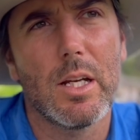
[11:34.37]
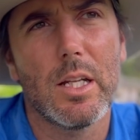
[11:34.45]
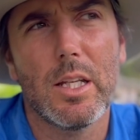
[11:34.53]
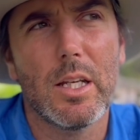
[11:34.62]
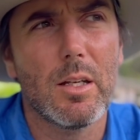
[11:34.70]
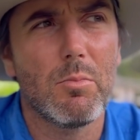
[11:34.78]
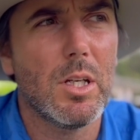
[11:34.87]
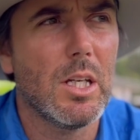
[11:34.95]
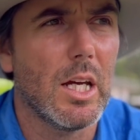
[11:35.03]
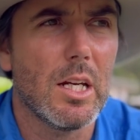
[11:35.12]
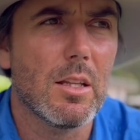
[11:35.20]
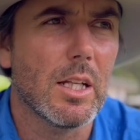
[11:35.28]
And they can
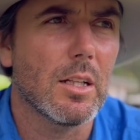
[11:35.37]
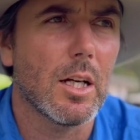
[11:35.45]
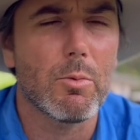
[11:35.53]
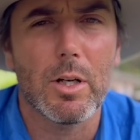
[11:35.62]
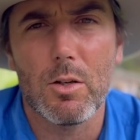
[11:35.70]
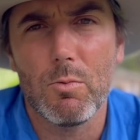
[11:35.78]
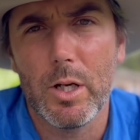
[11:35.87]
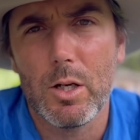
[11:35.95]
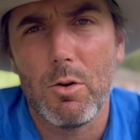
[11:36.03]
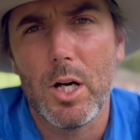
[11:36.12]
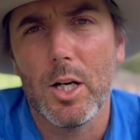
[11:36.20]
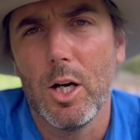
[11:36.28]
be anything. Like, we're
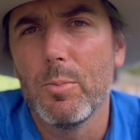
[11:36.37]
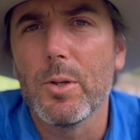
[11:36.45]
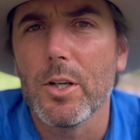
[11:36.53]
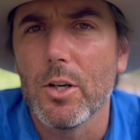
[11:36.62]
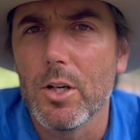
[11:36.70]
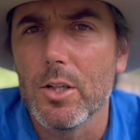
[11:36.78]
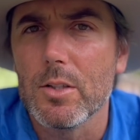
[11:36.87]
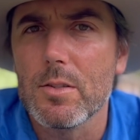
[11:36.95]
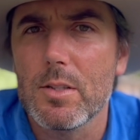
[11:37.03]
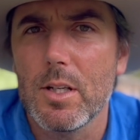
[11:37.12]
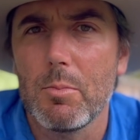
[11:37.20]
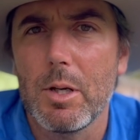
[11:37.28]
quite open and
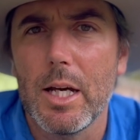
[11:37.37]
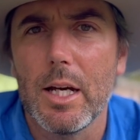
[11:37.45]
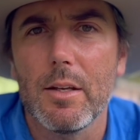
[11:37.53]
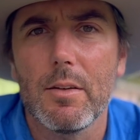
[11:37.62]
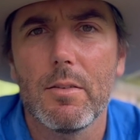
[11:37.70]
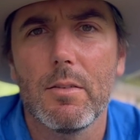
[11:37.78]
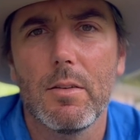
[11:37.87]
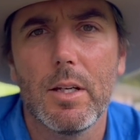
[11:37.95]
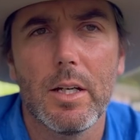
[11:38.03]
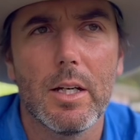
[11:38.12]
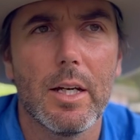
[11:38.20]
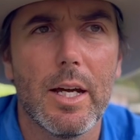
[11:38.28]
honest about
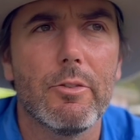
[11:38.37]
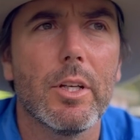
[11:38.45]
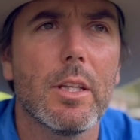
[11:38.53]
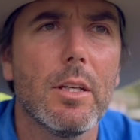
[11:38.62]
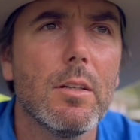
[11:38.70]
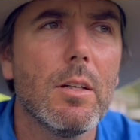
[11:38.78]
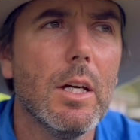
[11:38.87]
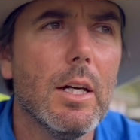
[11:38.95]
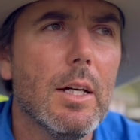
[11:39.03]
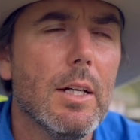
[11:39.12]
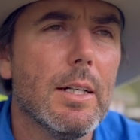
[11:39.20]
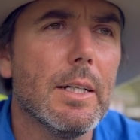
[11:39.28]
everything.
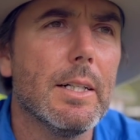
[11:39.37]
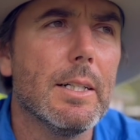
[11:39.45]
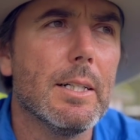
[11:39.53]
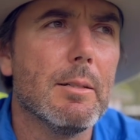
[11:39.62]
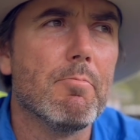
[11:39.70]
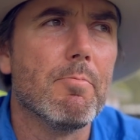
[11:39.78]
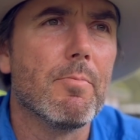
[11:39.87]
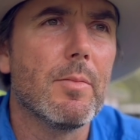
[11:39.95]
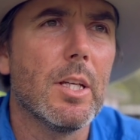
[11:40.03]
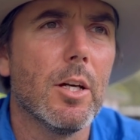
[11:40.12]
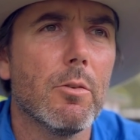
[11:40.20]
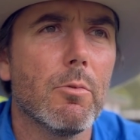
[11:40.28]

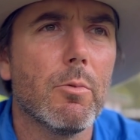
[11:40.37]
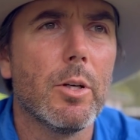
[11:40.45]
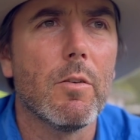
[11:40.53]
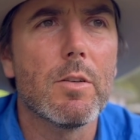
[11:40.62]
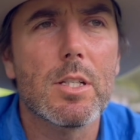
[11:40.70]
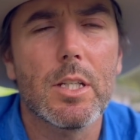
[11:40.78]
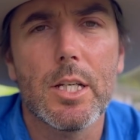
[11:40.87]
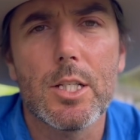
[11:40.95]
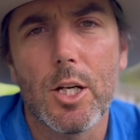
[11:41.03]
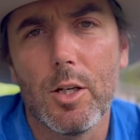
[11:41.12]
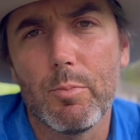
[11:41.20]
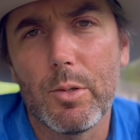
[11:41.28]
You know, we obviously
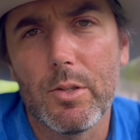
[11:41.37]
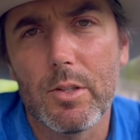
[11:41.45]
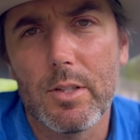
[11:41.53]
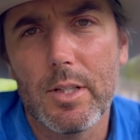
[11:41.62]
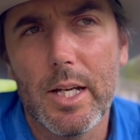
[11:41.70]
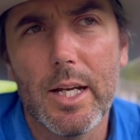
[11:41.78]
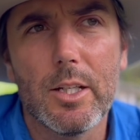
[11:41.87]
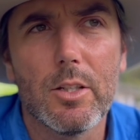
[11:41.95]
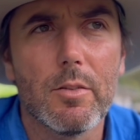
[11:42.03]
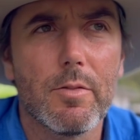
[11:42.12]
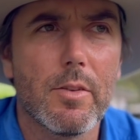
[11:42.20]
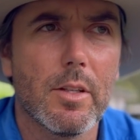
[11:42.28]
don't put any
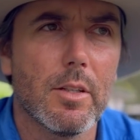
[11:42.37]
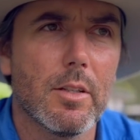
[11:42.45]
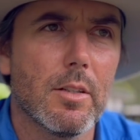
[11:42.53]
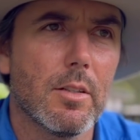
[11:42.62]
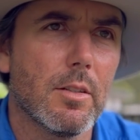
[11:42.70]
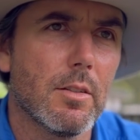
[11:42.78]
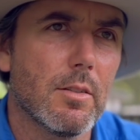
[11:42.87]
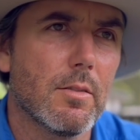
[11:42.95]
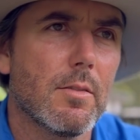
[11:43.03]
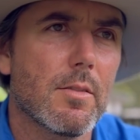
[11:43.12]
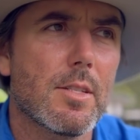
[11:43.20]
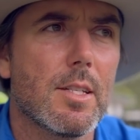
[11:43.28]
of the
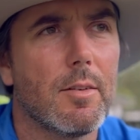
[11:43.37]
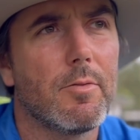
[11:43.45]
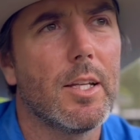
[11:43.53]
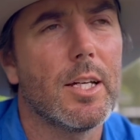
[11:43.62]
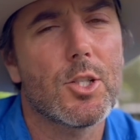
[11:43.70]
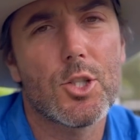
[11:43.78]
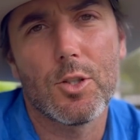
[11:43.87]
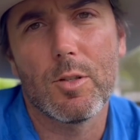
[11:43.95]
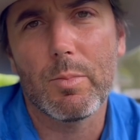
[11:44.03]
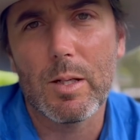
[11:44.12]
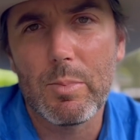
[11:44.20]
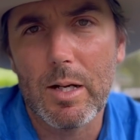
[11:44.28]
stuff that
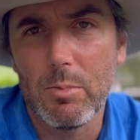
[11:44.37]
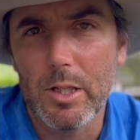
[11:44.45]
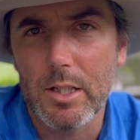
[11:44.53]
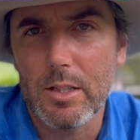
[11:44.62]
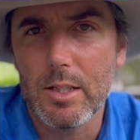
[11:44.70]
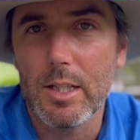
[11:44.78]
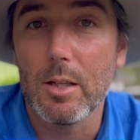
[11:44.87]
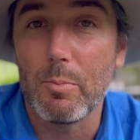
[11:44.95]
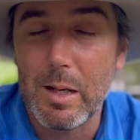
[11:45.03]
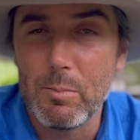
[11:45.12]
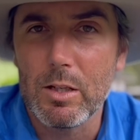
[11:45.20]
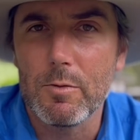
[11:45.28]
shouldn't be public in the
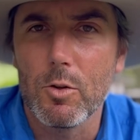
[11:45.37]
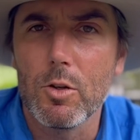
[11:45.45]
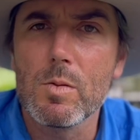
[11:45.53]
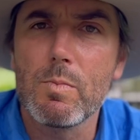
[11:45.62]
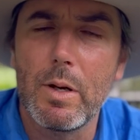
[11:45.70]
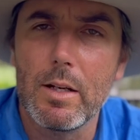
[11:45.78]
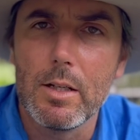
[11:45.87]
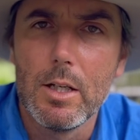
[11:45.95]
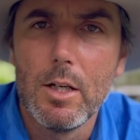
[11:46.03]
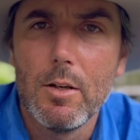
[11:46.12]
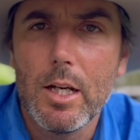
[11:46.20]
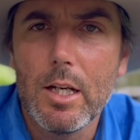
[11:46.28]
public forums, but
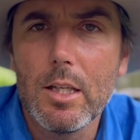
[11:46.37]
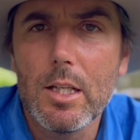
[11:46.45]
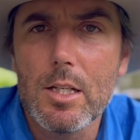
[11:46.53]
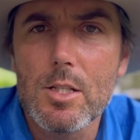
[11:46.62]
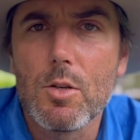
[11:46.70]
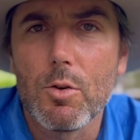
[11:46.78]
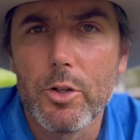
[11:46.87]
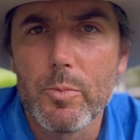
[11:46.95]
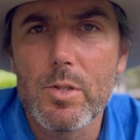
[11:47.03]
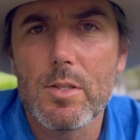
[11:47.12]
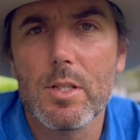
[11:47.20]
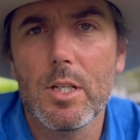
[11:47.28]
in these
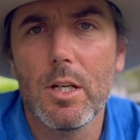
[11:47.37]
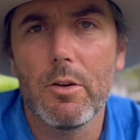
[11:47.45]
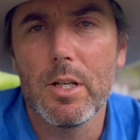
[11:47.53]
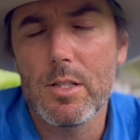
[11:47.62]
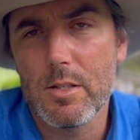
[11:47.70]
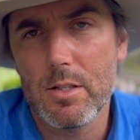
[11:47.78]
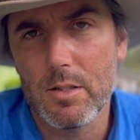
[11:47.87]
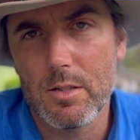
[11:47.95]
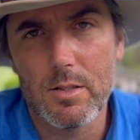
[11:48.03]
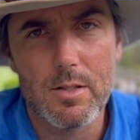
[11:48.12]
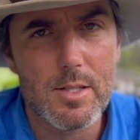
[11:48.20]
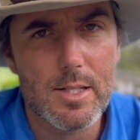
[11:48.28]
groups, you know, it is
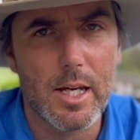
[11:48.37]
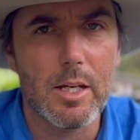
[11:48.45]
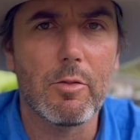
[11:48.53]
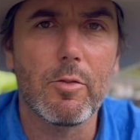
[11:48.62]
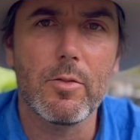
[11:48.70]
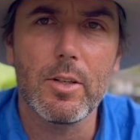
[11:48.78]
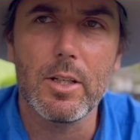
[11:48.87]
a safe,